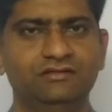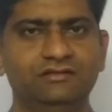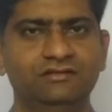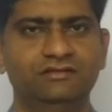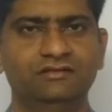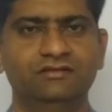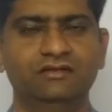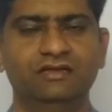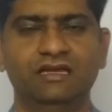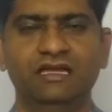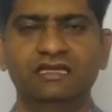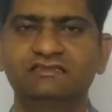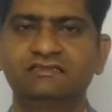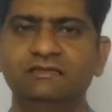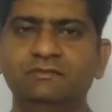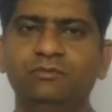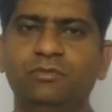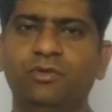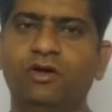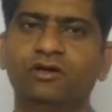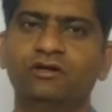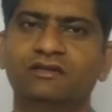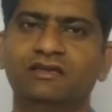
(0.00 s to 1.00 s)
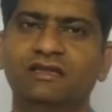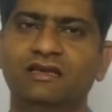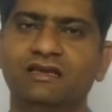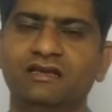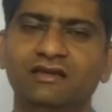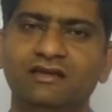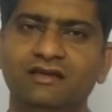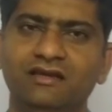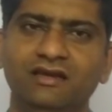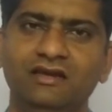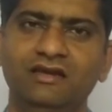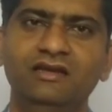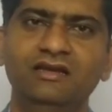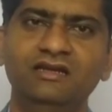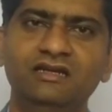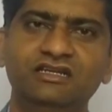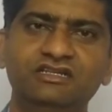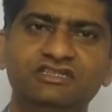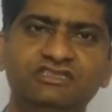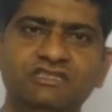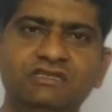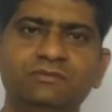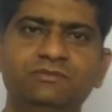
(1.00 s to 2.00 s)
The next important thing in
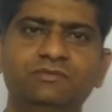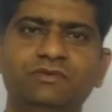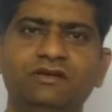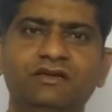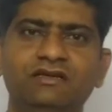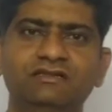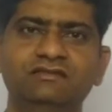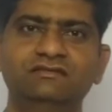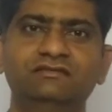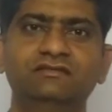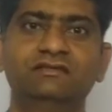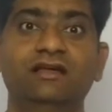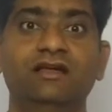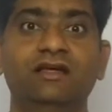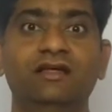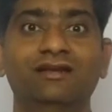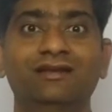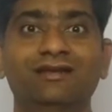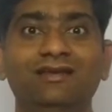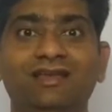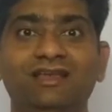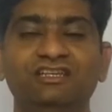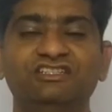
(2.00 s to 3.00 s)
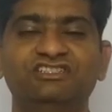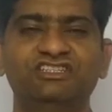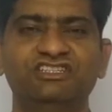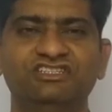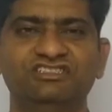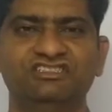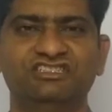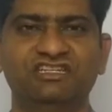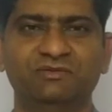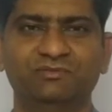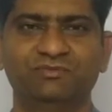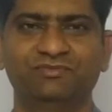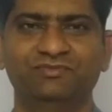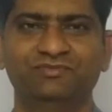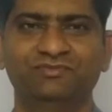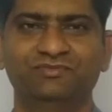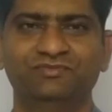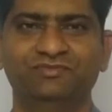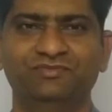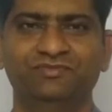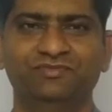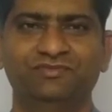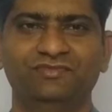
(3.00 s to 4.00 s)
leadership is relationship.
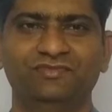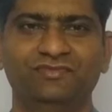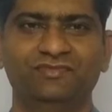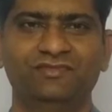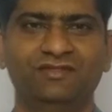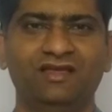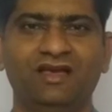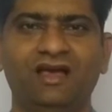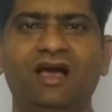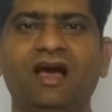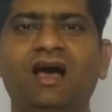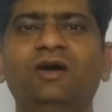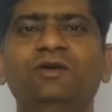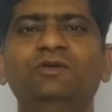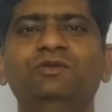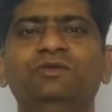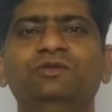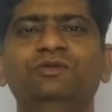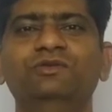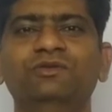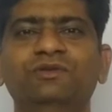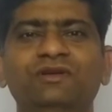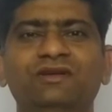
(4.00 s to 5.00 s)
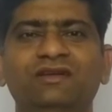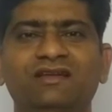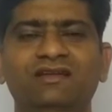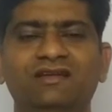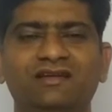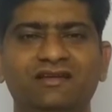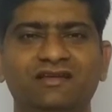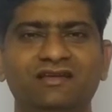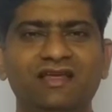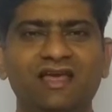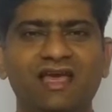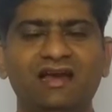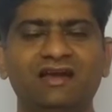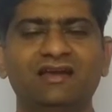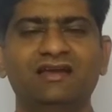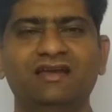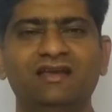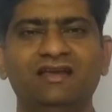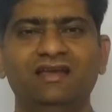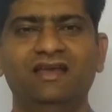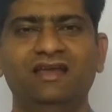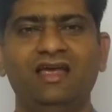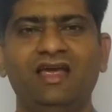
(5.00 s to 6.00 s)
How you react
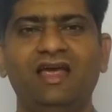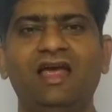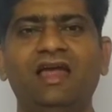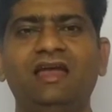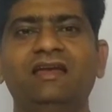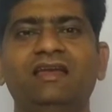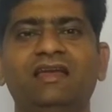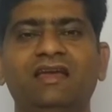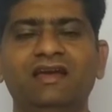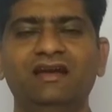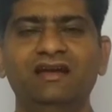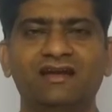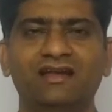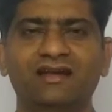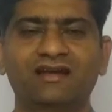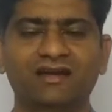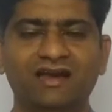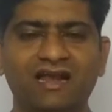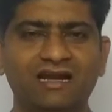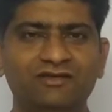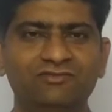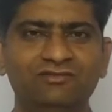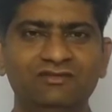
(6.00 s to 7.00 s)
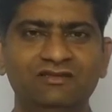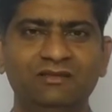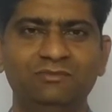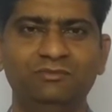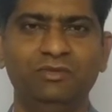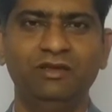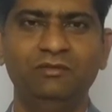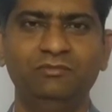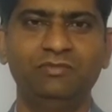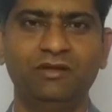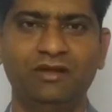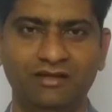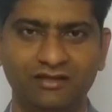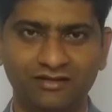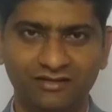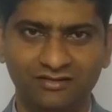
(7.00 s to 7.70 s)
and interact with the people.